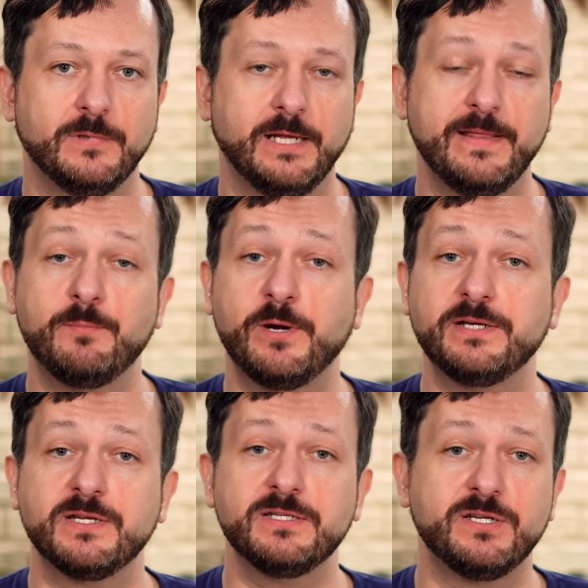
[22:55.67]
And that
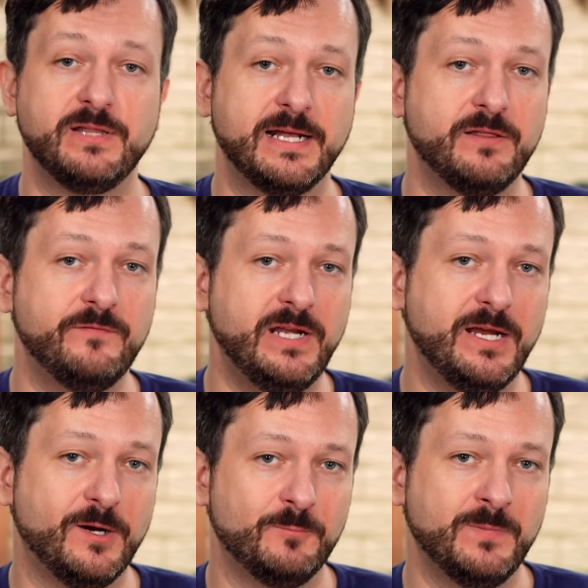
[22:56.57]
brings us to the end of the
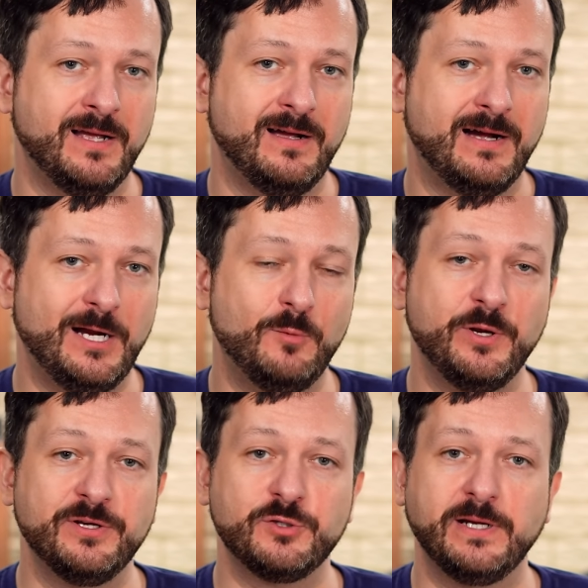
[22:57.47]
video. I hope you
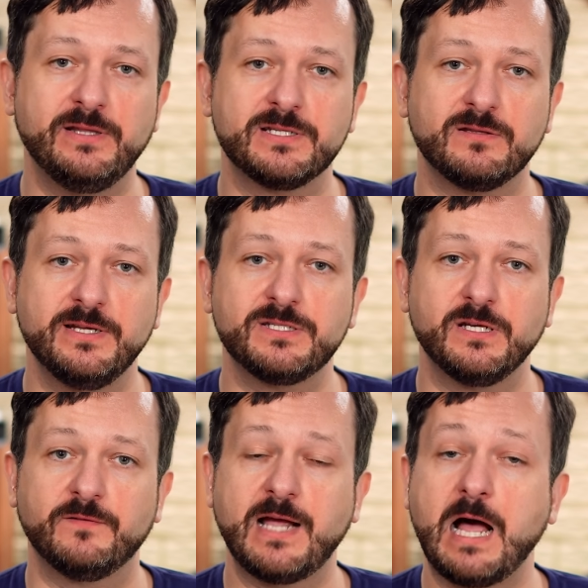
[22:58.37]
enjoyed this list
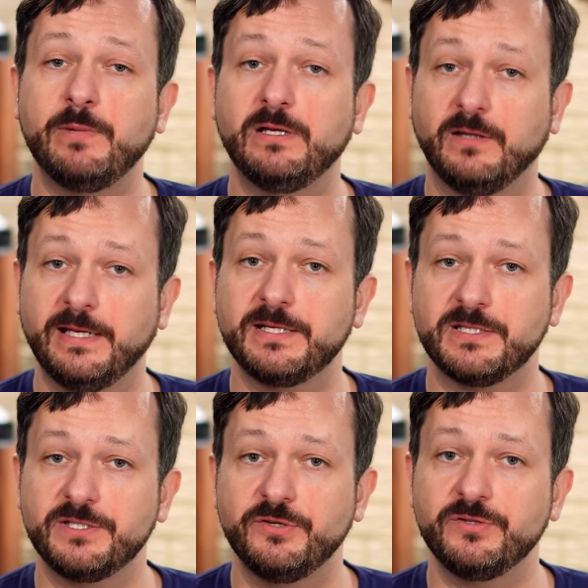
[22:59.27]
of common Linux
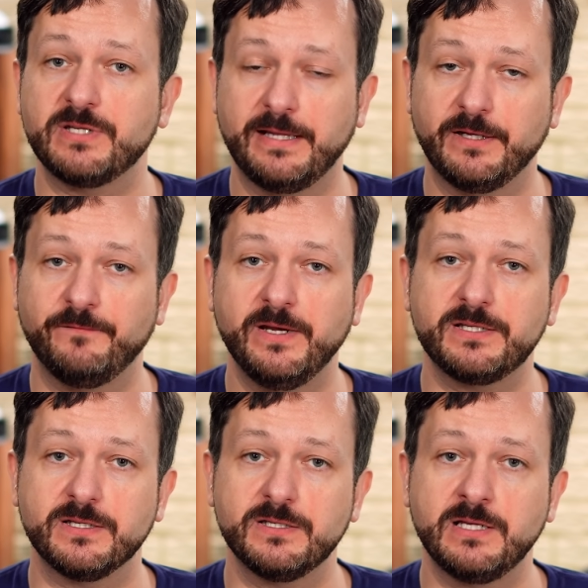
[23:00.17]
issues and their
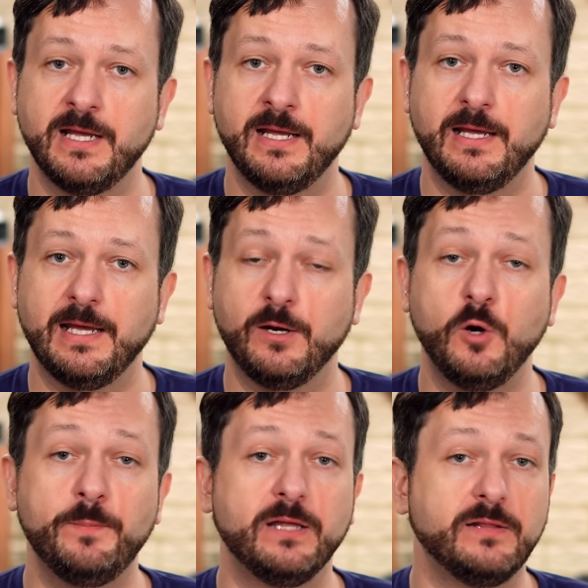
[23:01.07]
fixes, and I
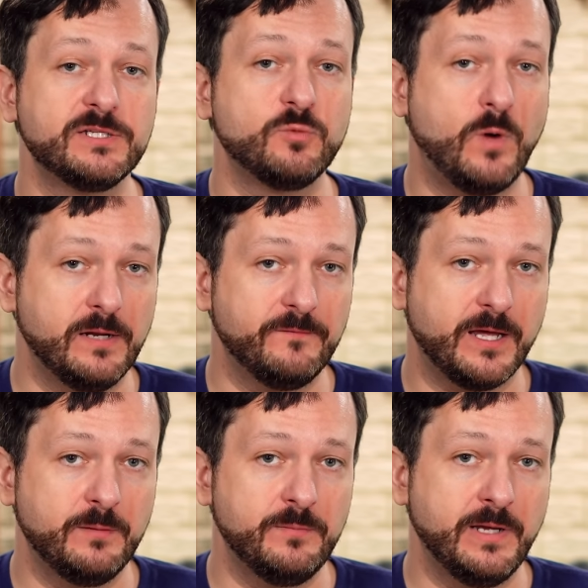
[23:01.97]
hope at least one of them